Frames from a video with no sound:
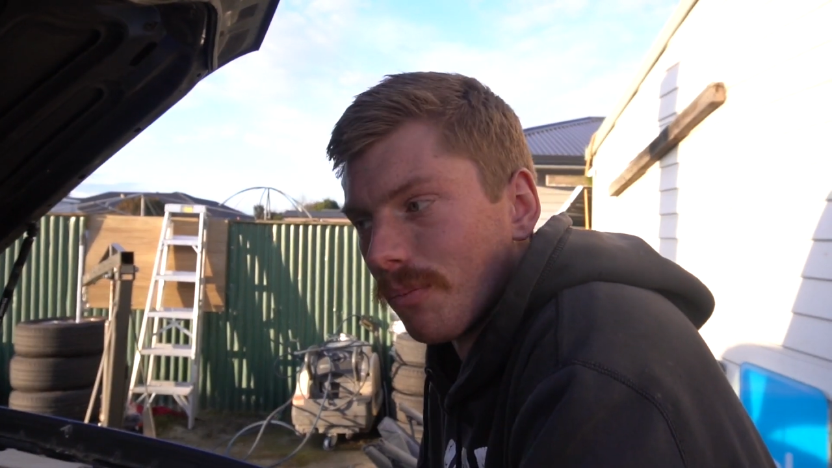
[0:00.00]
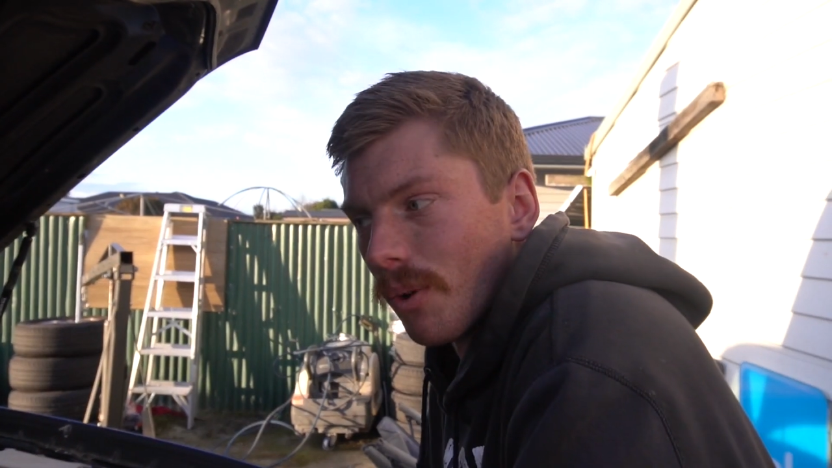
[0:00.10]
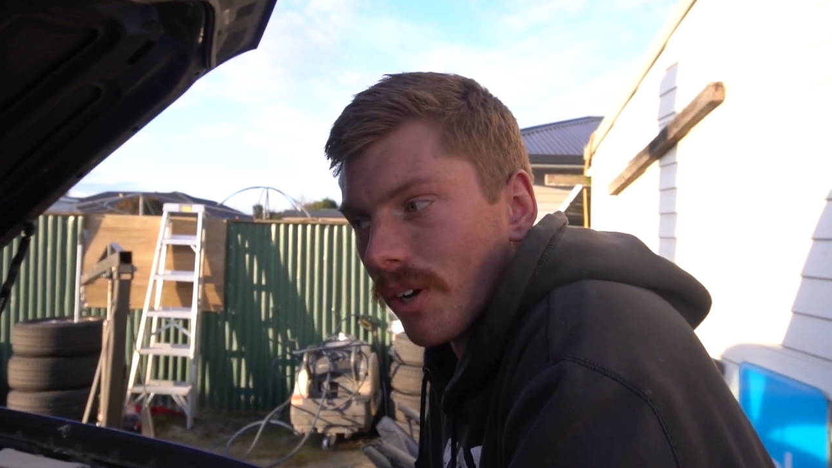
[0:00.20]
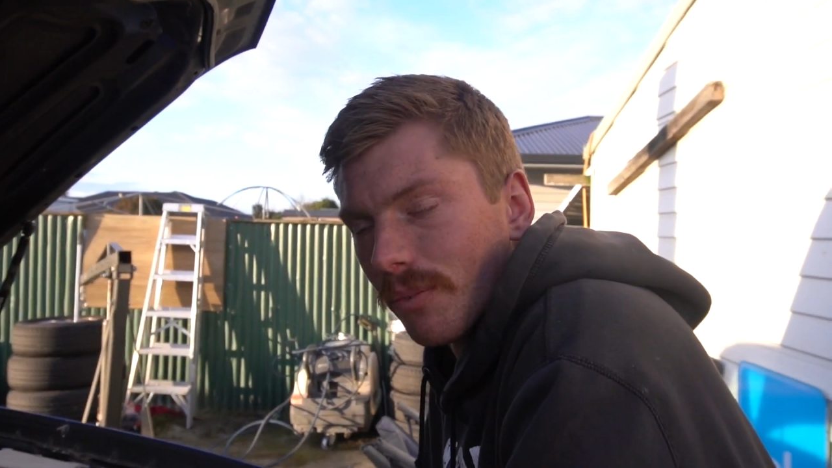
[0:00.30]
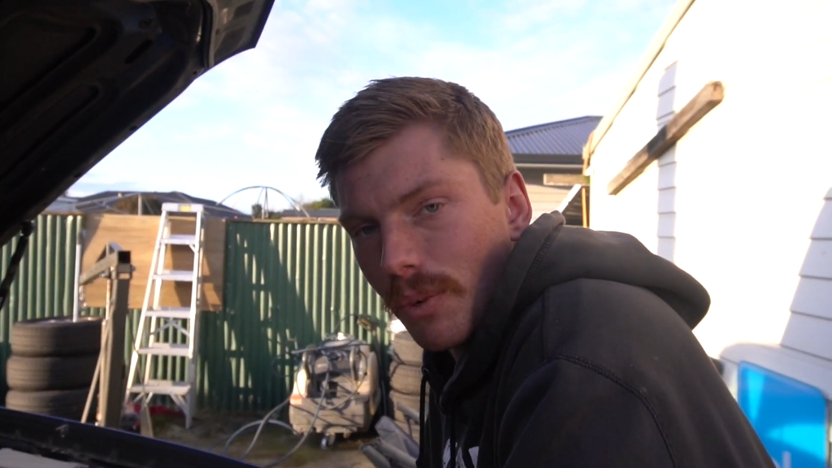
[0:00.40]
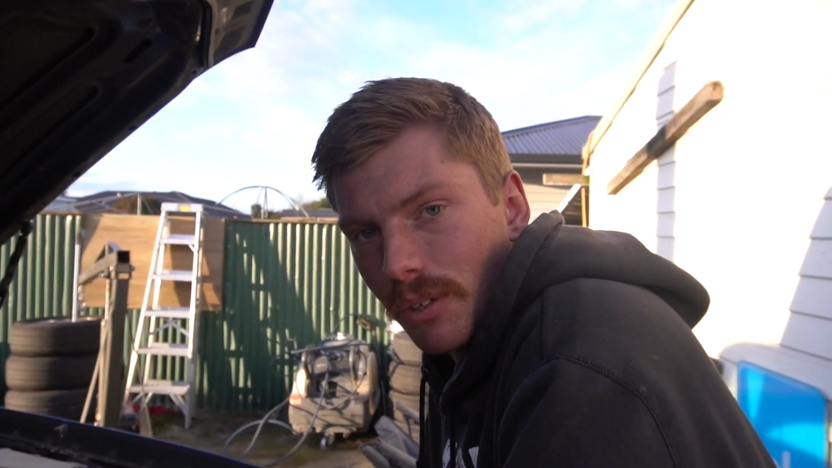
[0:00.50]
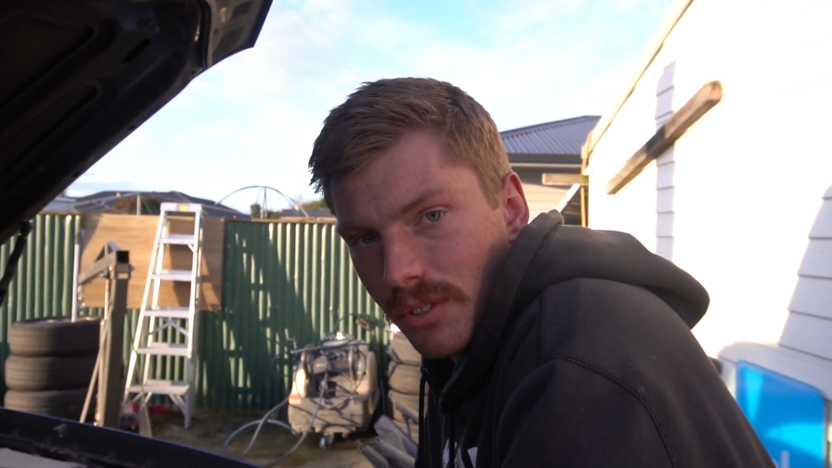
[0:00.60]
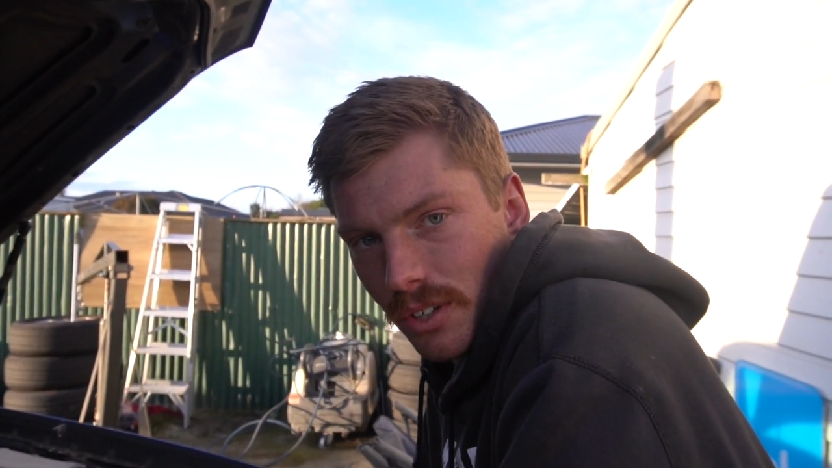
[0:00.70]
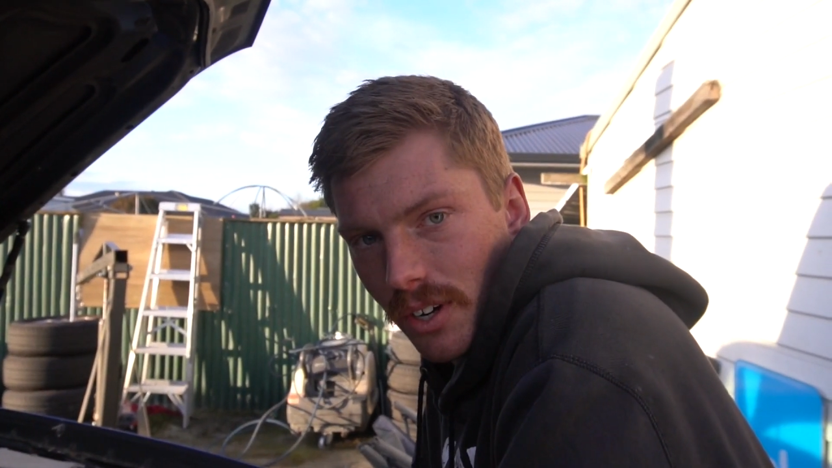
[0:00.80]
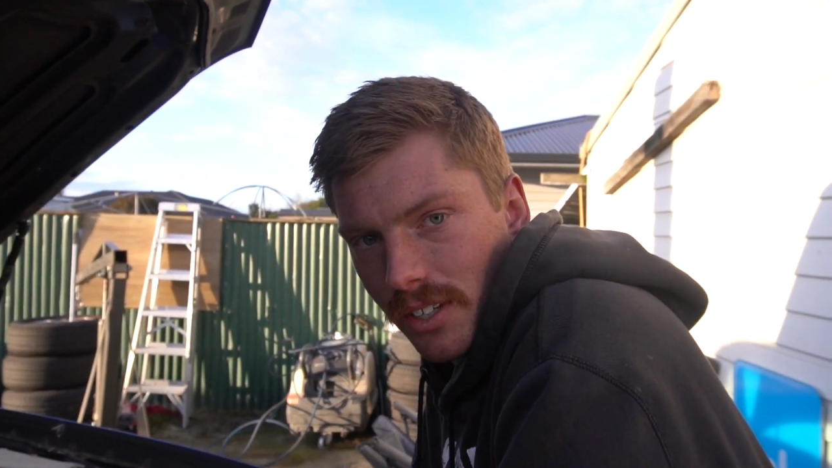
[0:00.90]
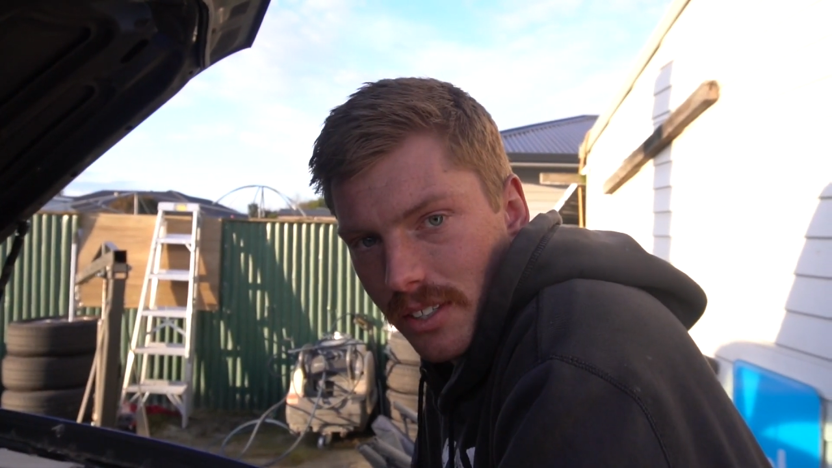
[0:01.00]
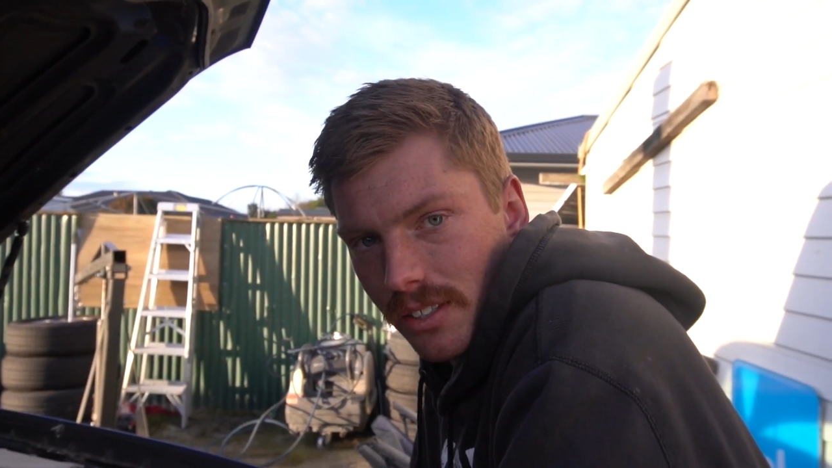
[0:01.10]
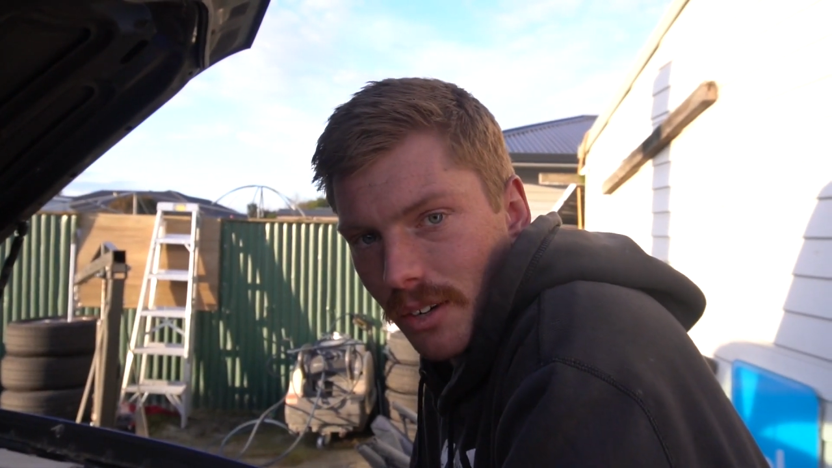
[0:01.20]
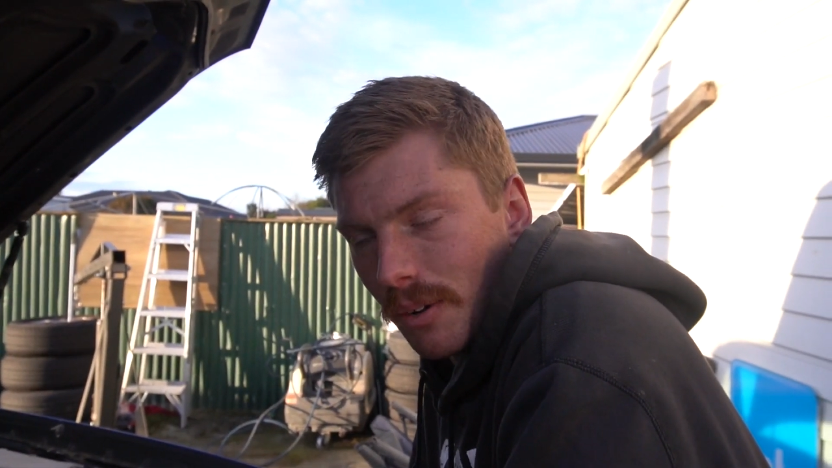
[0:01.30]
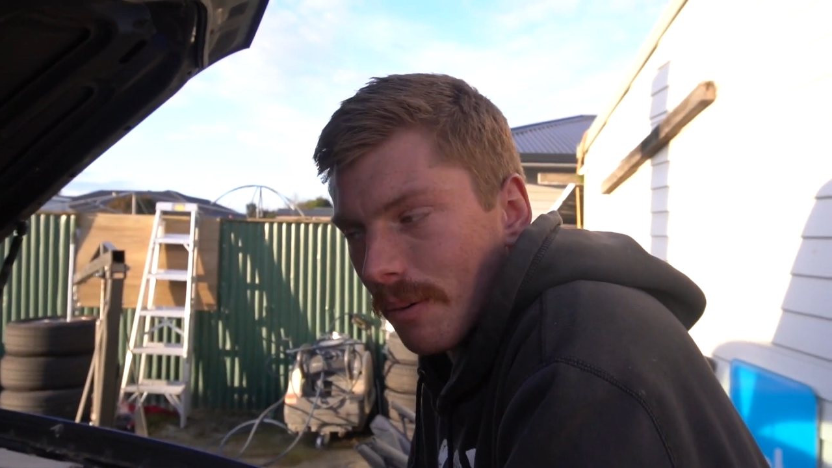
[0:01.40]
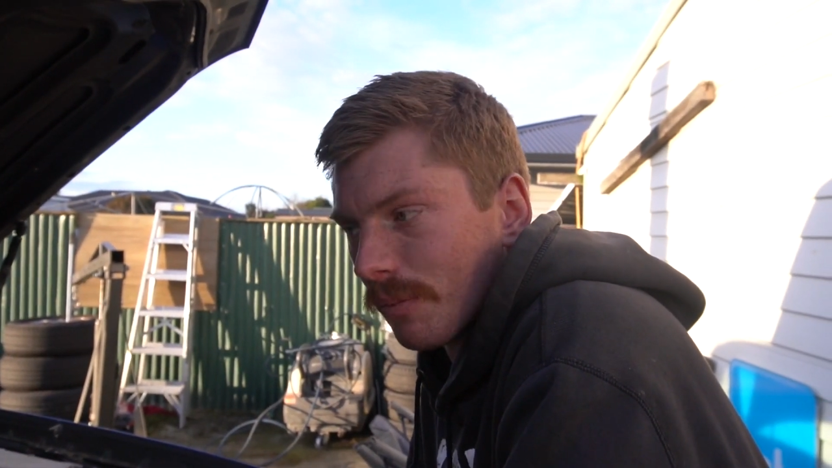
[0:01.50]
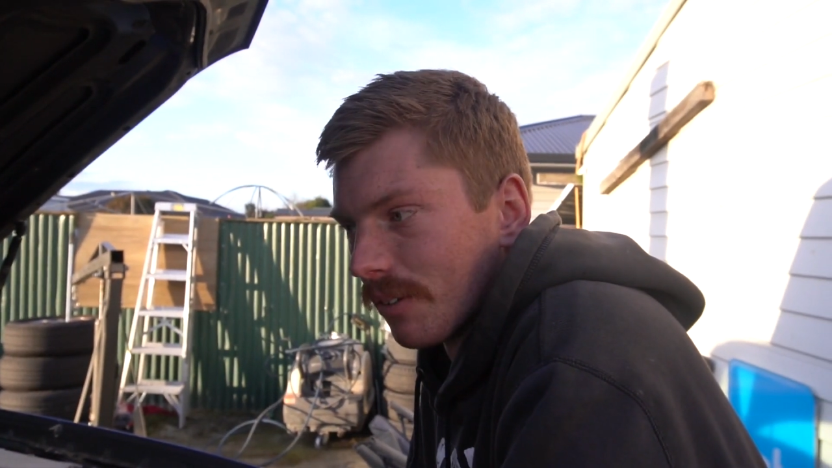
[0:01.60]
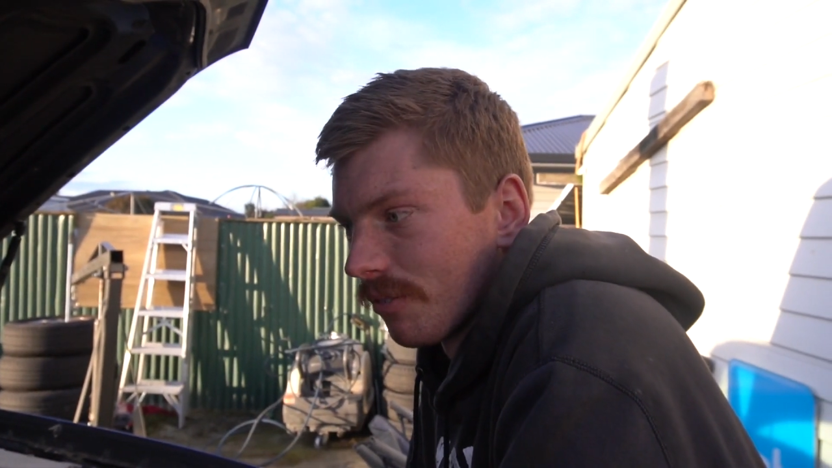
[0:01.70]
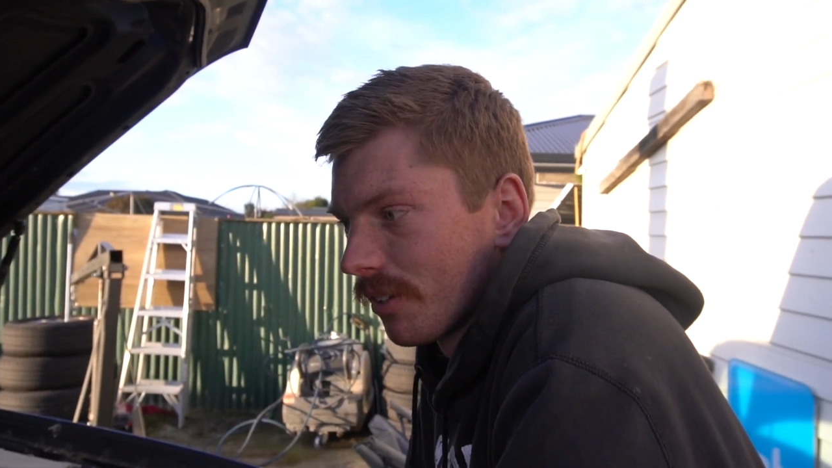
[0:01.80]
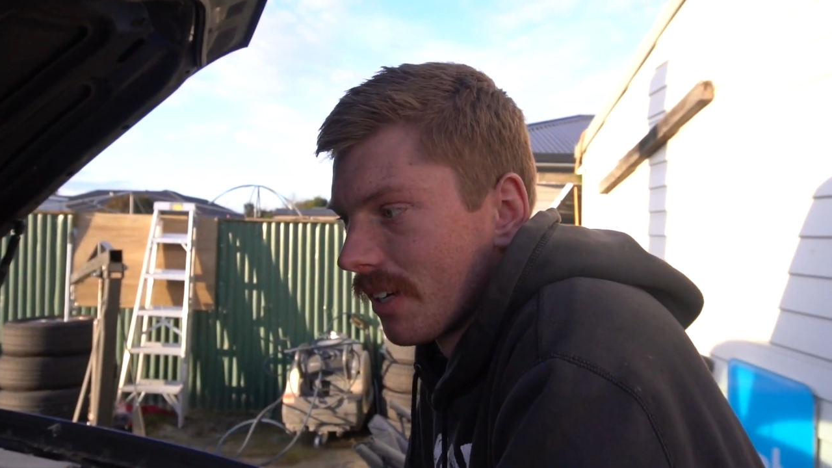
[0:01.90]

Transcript: widened wheels and tyres, so we've